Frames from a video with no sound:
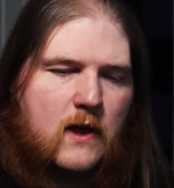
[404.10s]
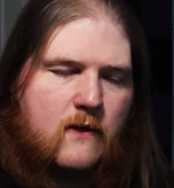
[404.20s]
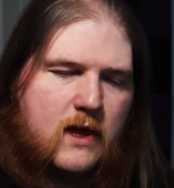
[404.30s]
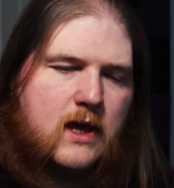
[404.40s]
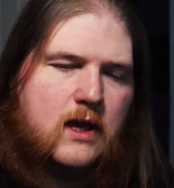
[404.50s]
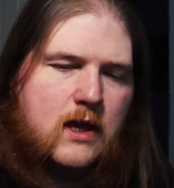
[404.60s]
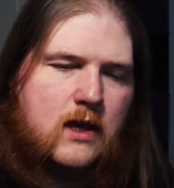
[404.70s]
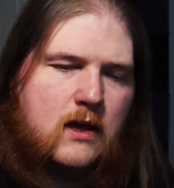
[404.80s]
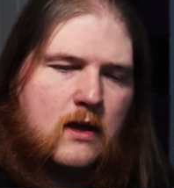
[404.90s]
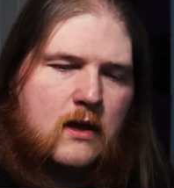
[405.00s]

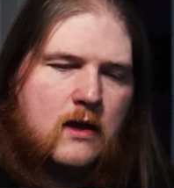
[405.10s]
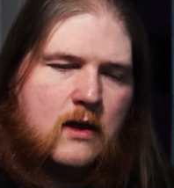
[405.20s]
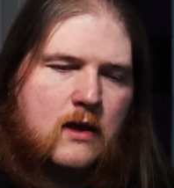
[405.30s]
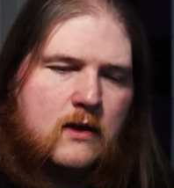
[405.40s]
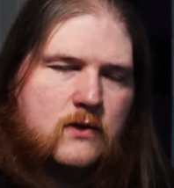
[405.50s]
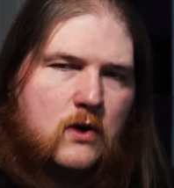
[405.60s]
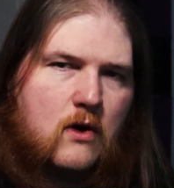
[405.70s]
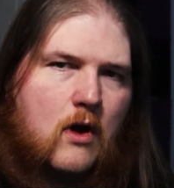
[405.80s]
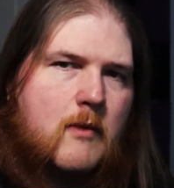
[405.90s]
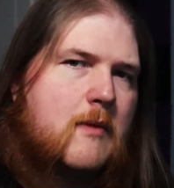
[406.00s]
They took
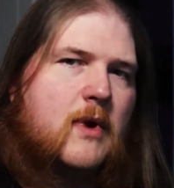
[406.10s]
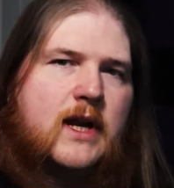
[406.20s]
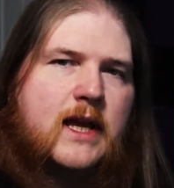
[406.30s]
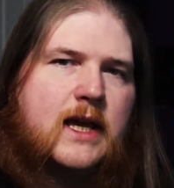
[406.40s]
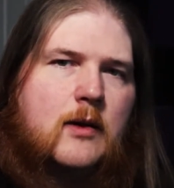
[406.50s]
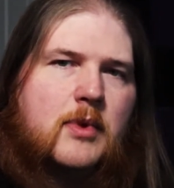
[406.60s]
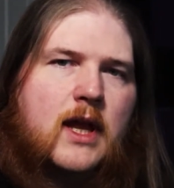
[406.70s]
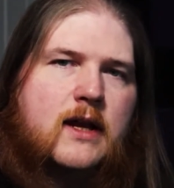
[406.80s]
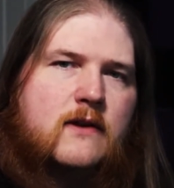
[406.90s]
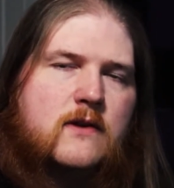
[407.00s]
all my money and
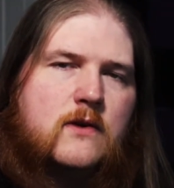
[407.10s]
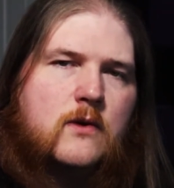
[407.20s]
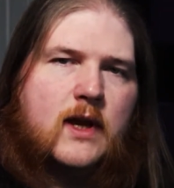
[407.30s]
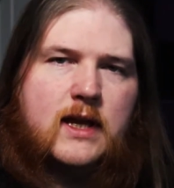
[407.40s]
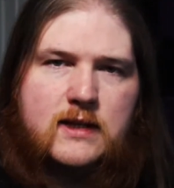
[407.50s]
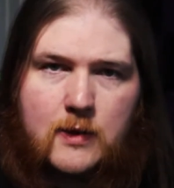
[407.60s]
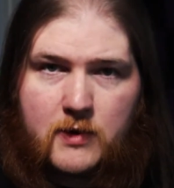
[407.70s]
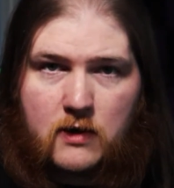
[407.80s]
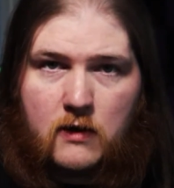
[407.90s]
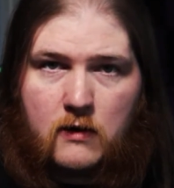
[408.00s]
applied it to a
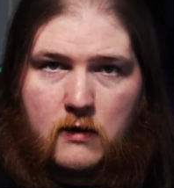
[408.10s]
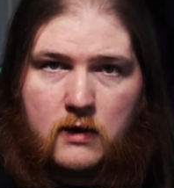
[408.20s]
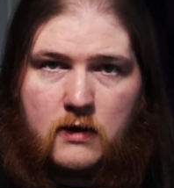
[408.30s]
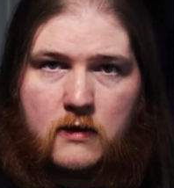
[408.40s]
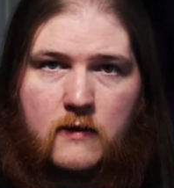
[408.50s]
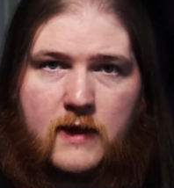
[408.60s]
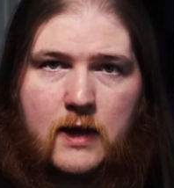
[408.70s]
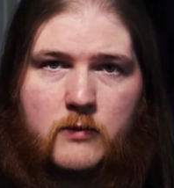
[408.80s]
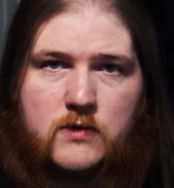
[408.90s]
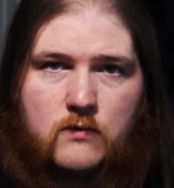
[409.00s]
debit card
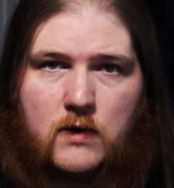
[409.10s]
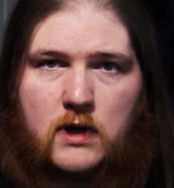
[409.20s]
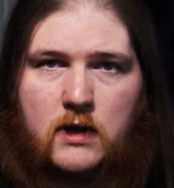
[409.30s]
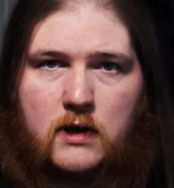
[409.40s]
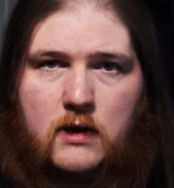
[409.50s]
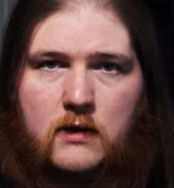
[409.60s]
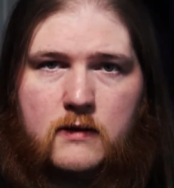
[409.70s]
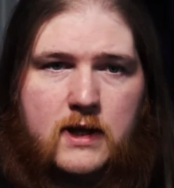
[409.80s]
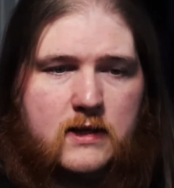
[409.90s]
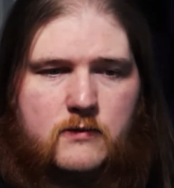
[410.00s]
that was
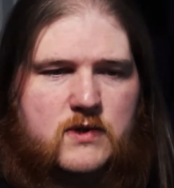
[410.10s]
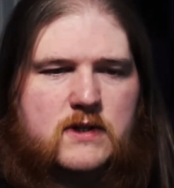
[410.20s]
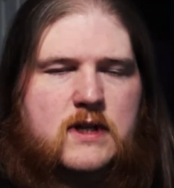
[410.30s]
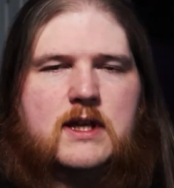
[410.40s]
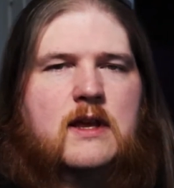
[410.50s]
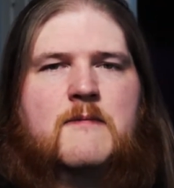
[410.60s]
just like,